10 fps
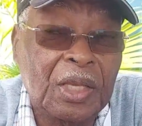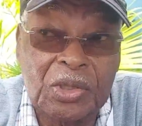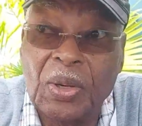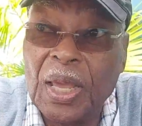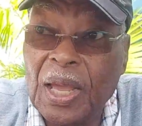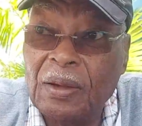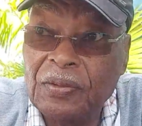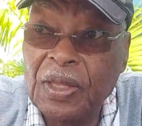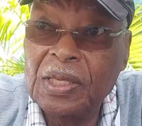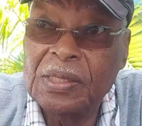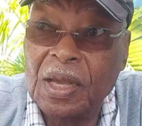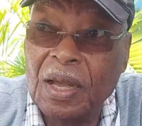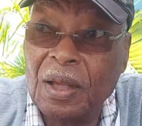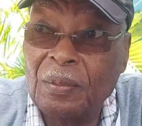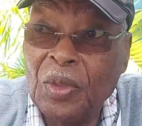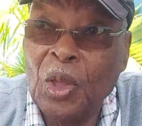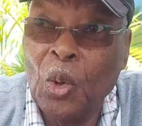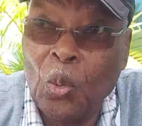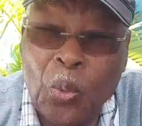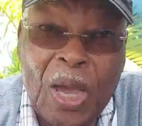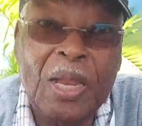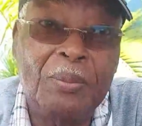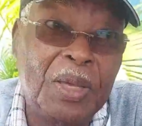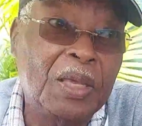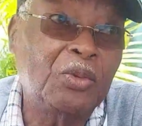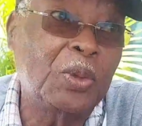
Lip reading: So they have these wild meat,